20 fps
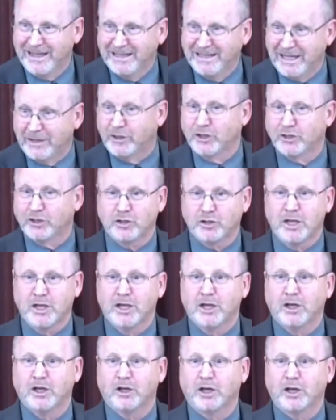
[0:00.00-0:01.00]
Now, this
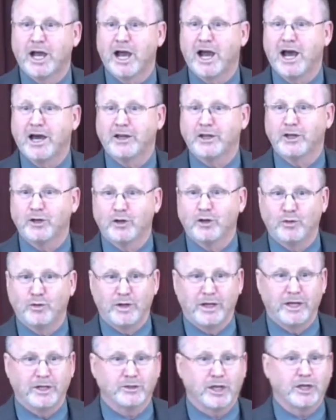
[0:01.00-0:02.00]
God who
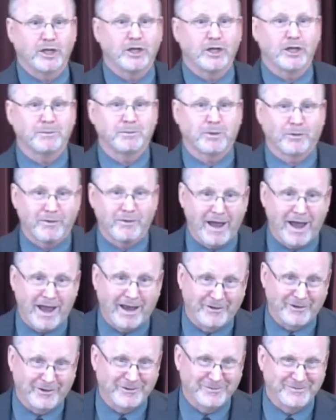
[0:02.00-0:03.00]
is a good
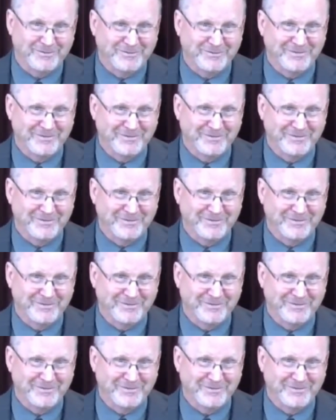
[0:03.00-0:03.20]
provider